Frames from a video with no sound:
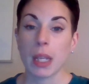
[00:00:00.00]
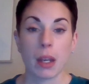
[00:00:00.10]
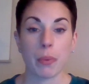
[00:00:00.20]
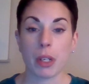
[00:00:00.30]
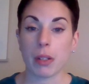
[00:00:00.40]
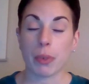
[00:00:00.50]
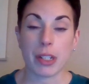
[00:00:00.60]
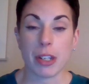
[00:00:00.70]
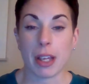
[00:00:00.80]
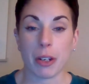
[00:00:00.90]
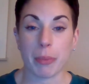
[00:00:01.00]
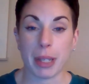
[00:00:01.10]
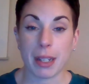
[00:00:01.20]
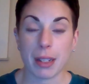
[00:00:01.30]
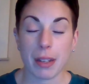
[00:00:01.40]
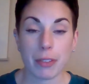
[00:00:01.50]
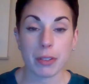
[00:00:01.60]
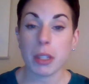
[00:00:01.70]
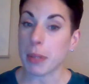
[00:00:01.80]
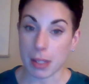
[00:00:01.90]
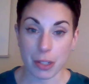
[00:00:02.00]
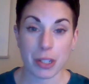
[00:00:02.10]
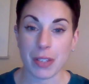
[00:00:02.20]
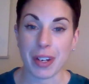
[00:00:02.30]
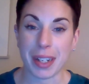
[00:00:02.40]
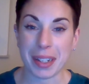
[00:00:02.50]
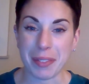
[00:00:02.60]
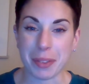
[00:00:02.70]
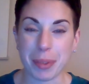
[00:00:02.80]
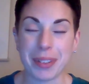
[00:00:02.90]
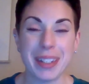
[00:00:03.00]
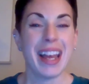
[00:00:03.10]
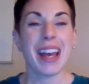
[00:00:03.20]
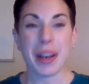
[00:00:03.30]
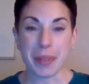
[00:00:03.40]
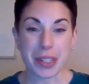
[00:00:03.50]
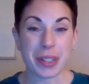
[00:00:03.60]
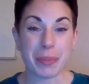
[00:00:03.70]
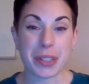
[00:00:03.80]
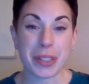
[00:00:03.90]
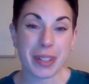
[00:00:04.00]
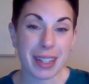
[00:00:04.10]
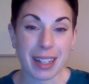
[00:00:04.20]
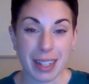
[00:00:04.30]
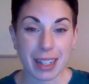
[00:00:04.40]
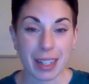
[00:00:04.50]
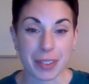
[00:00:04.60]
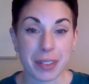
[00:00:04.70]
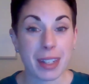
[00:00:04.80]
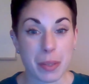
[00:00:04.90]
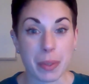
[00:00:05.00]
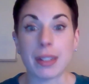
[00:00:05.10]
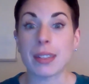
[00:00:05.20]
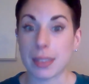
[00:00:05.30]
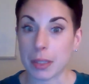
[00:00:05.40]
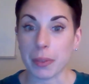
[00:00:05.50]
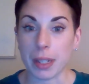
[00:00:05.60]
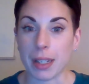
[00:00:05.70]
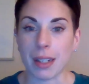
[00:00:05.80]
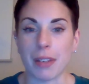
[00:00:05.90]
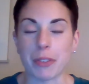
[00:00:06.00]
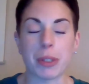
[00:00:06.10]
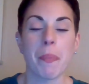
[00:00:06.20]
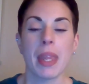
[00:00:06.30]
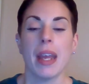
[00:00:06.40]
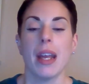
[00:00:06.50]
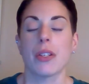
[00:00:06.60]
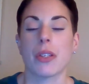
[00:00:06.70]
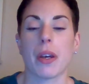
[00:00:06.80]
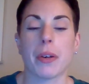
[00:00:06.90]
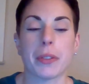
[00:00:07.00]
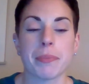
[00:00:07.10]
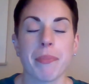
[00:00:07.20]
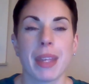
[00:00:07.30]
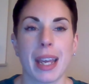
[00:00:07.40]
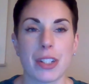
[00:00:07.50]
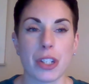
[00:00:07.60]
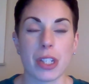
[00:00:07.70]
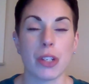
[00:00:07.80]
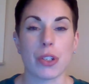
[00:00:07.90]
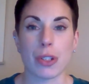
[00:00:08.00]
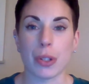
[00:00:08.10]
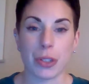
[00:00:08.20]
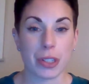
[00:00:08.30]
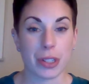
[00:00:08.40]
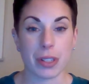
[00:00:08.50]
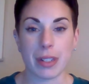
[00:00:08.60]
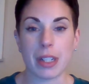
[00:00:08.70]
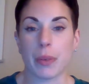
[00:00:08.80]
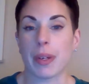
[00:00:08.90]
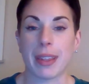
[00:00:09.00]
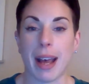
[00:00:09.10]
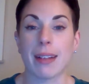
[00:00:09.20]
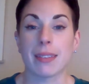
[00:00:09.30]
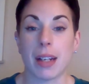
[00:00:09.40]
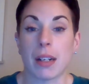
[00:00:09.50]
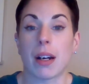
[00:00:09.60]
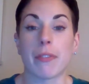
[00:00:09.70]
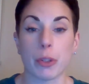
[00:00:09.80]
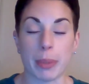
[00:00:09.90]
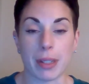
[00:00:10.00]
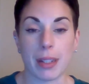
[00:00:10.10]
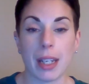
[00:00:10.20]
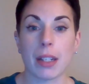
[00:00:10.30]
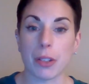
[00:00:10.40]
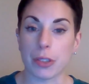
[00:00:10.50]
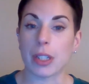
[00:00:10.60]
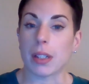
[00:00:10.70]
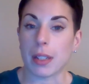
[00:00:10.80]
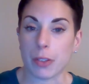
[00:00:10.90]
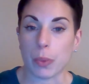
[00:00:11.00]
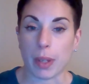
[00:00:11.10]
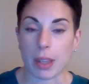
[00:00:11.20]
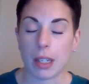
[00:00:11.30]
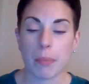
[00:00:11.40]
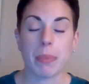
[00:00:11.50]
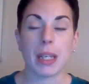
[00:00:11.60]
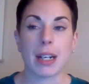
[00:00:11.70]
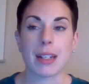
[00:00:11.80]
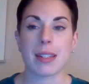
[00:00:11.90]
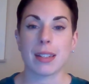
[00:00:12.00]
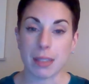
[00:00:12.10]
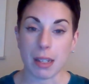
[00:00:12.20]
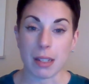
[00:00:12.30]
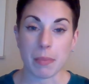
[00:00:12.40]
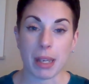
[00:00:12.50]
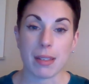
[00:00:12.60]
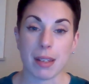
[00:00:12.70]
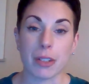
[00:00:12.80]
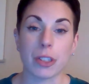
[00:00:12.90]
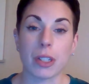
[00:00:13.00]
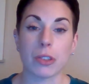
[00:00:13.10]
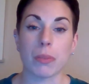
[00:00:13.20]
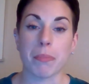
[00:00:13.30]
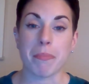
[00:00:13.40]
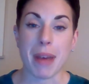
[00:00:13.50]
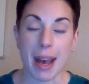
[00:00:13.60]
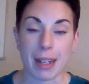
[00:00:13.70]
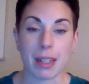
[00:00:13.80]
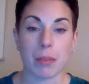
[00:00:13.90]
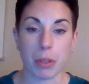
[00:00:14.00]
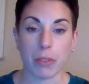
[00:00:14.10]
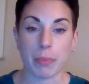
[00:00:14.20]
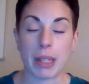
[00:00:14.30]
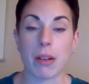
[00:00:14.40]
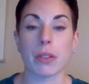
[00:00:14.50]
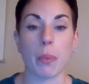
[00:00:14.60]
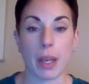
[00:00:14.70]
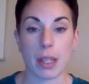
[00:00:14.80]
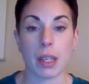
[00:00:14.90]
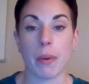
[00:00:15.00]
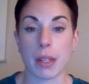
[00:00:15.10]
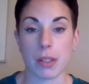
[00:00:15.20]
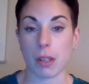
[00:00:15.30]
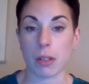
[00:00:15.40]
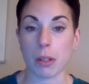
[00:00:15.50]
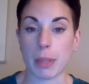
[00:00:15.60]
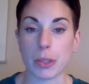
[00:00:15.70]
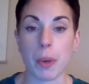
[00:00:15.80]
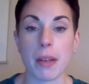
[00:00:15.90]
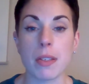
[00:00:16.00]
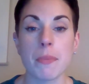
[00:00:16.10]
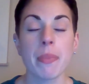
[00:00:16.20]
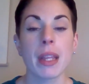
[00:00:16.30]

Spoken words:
When you reach the intermediate level, the position is very uncomfortable, and once you hit the elite level, guess what? It's still really uncomfortable. So you just learn to deal with that uncomfortability and learn to lift with it, because it does make such a dramatic improvement on the way that you execute your bench press.